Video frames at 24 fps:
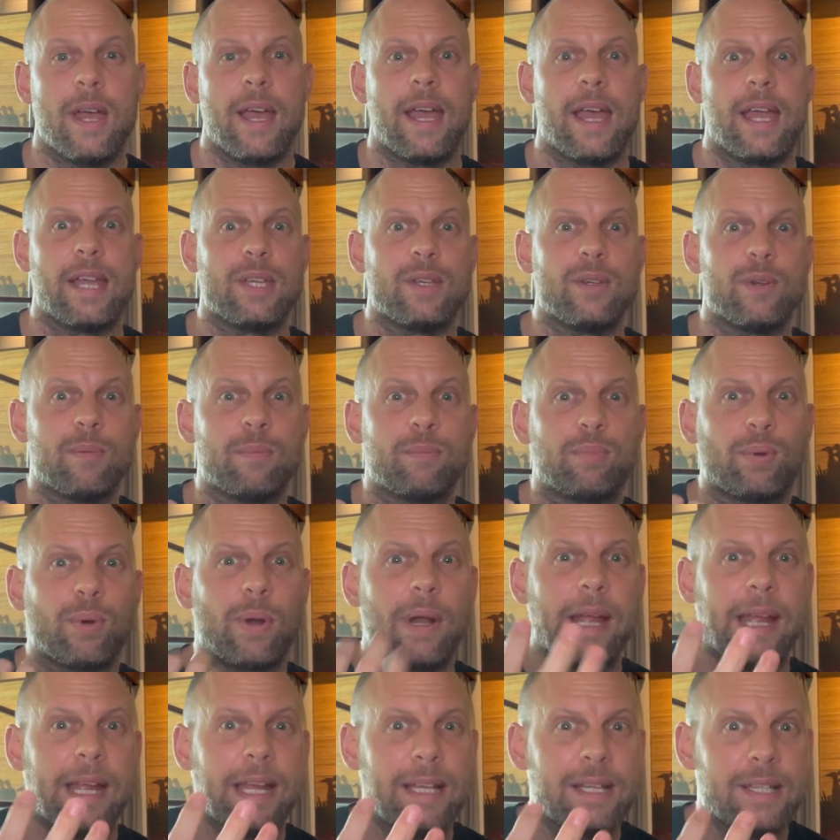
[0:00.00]
and your
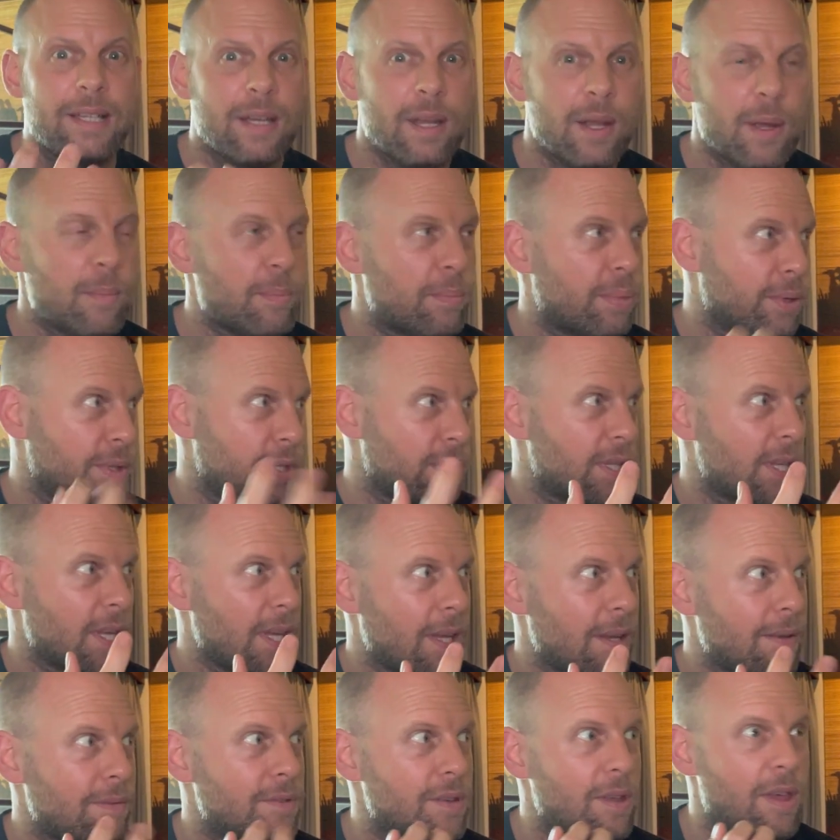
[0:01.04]
brain
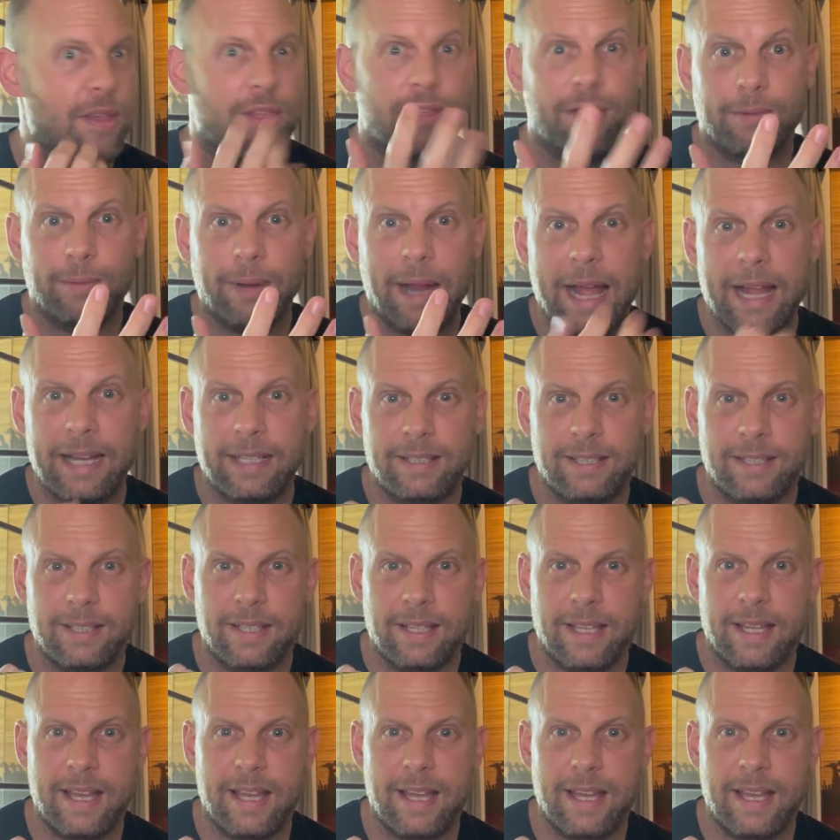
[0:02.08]
perceives a threat,